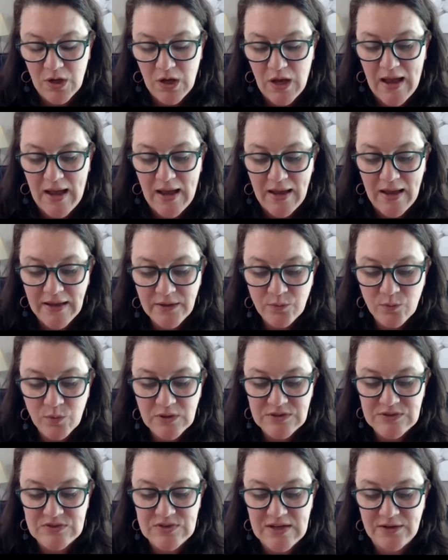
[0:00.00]
I
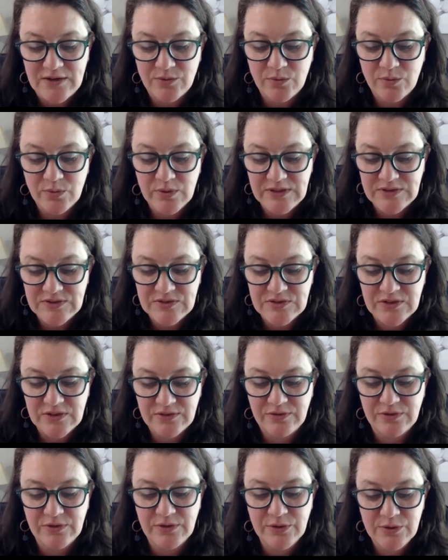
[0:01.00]
was at risk
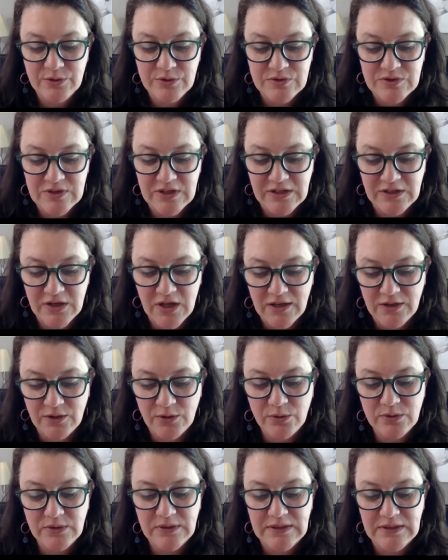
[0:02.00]
of losing not
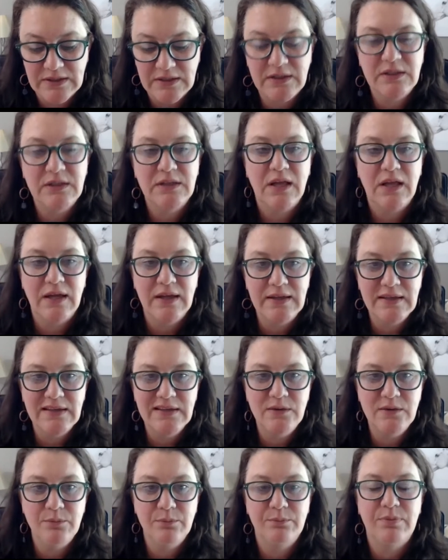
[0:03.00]
only a
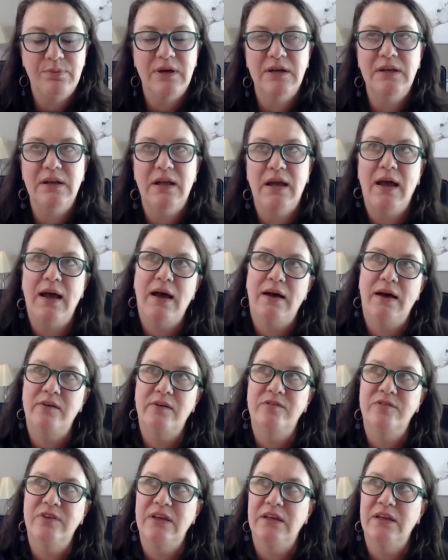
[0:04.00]
client, but
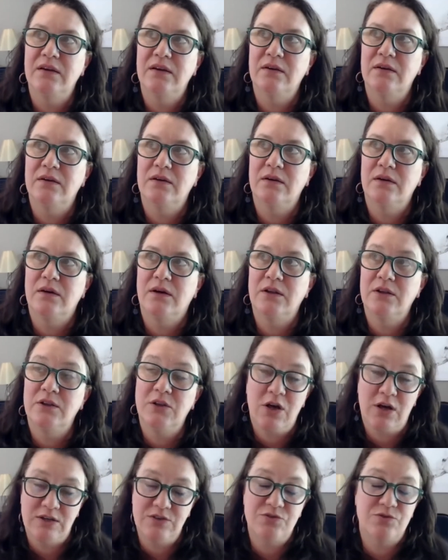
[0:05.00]
having a
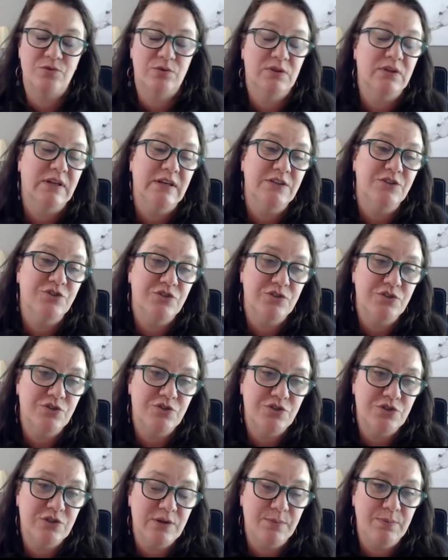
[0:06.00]
lost
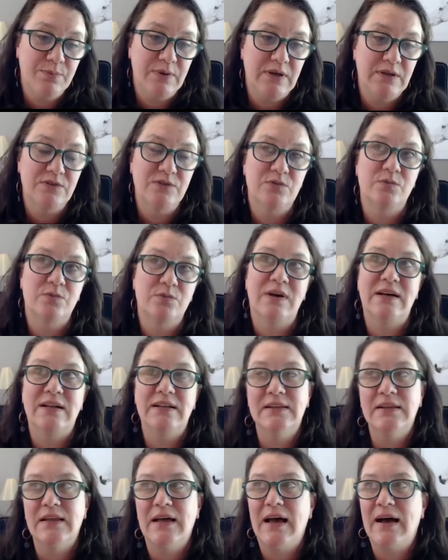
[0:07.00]
relationship as
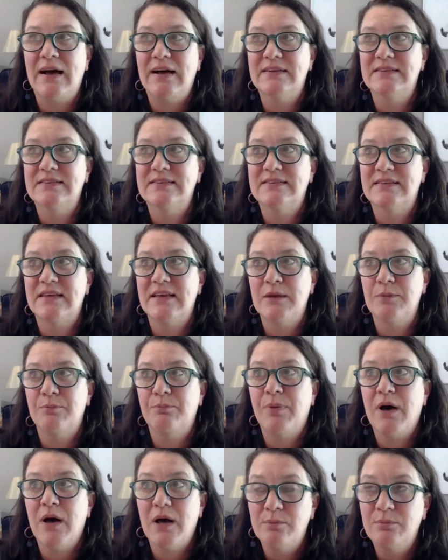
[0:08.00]
well as a
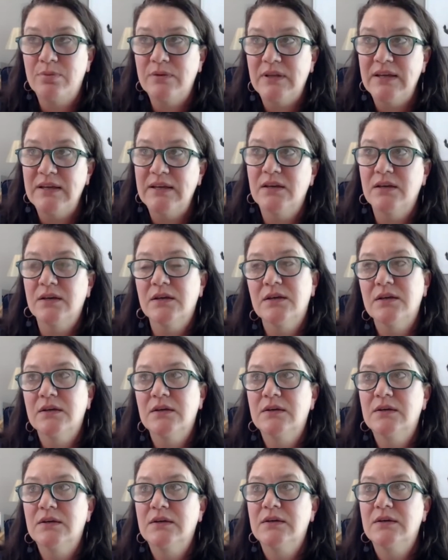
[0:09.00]
public
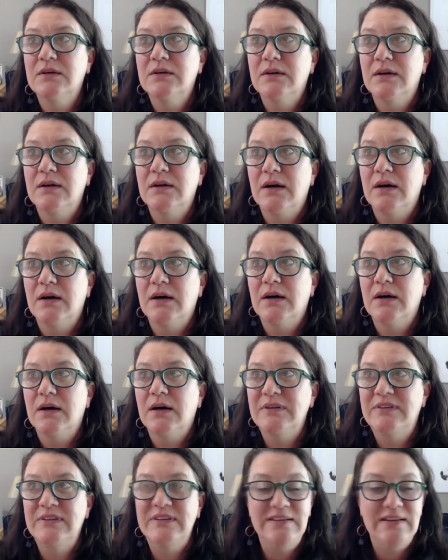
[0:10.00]
um,
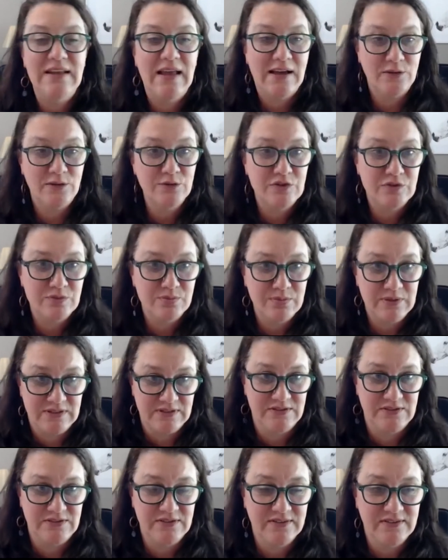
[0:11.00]
denouncement
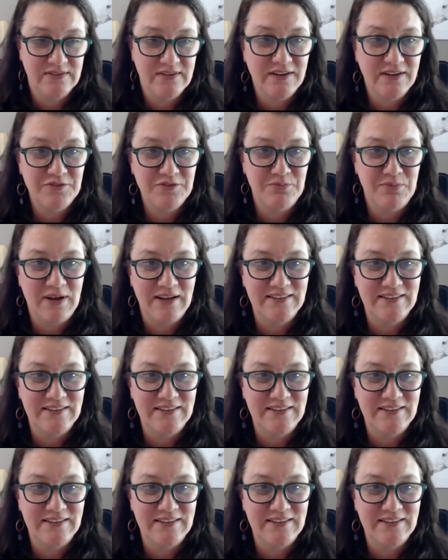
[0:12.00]
of my